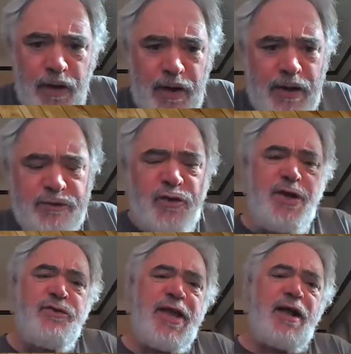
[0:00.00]
Uh, so
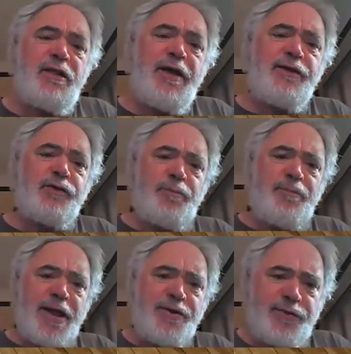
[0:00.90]
here's the outline of the
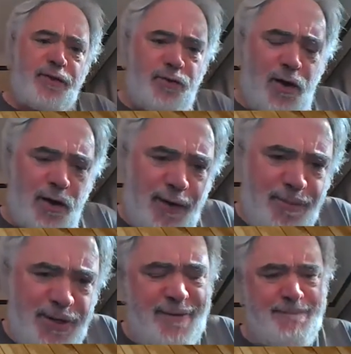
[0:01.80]
remainder of the talk. I
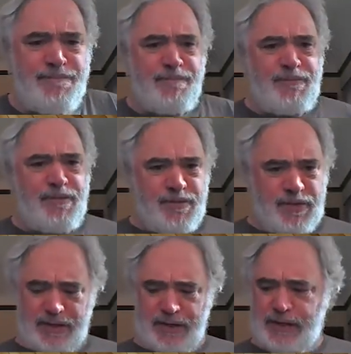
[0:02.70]
mean,
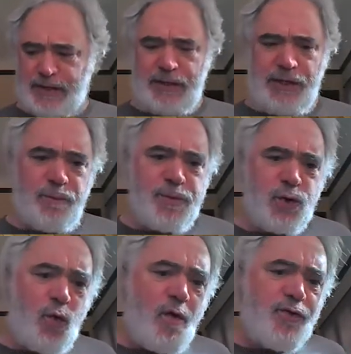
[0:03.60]
you know, I'm going
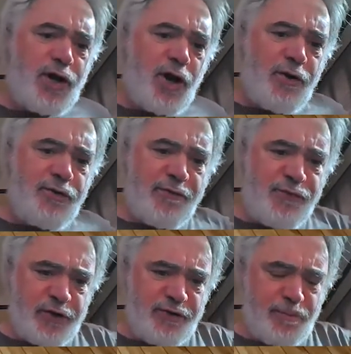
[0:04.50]
to go over the current
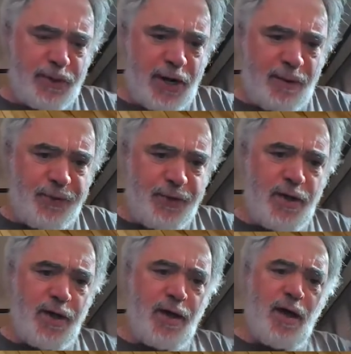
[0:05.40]
definition of
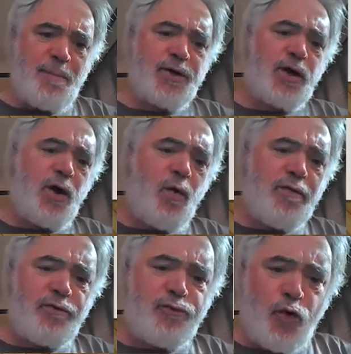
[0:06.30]
monopoly. I'm going to go
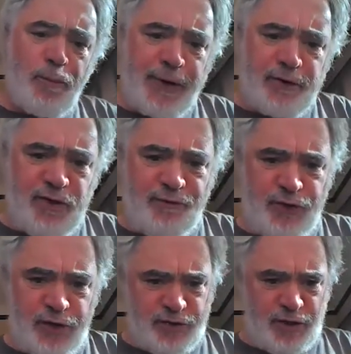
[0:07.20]
over forebears
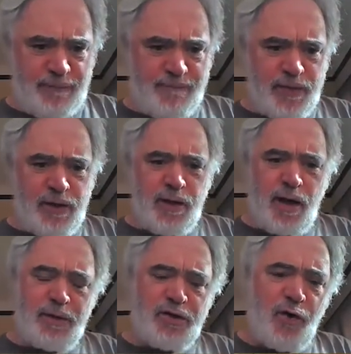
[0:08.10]
definition.
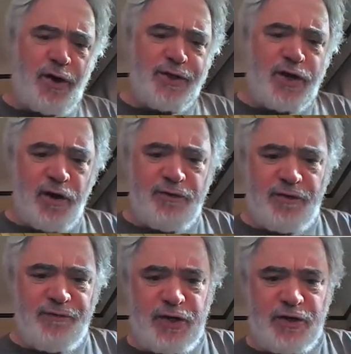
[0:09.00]
I'm going to show how the current
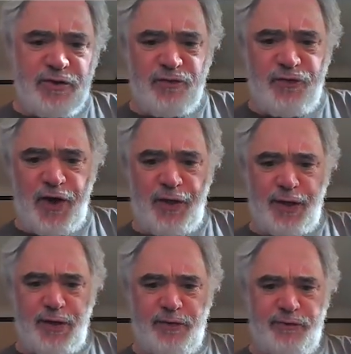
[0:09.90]
definition is
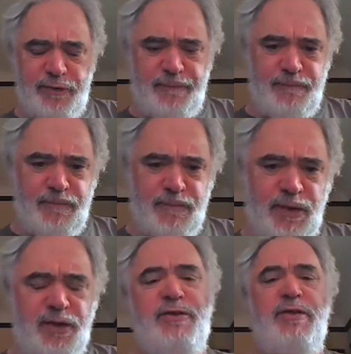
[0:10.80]
failing us
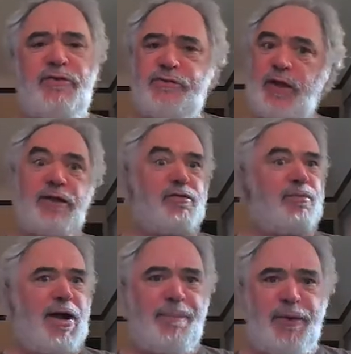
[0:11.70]
in the sense there's lots
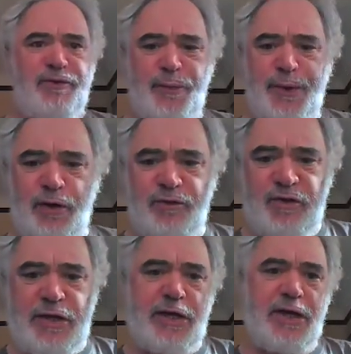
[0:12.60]
of monopolies that we don't
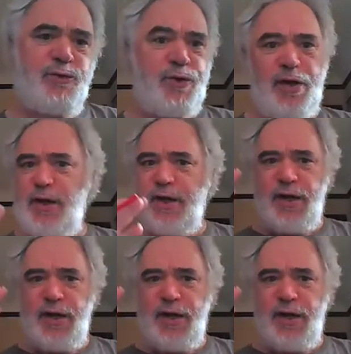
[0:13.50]
see because we're